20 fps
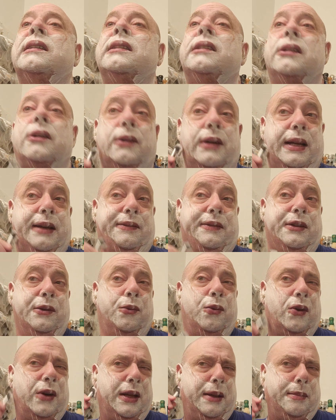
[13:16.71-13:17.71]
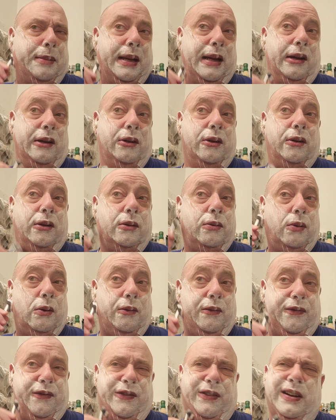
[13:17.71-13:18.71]
Don't have to worry about,
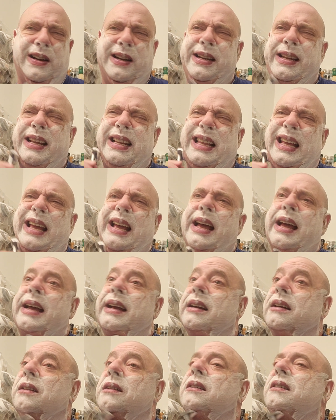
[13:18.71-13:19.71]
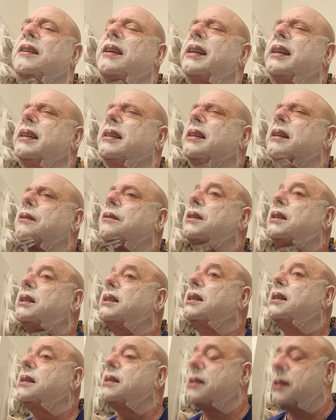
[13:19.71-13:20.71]
quote, finding the angle or anything
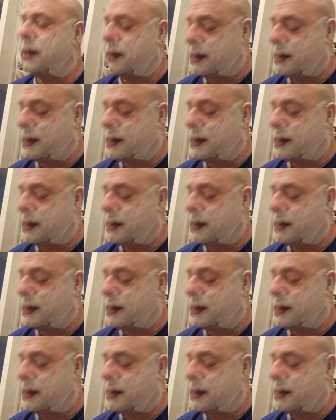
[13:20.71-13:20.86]
with this.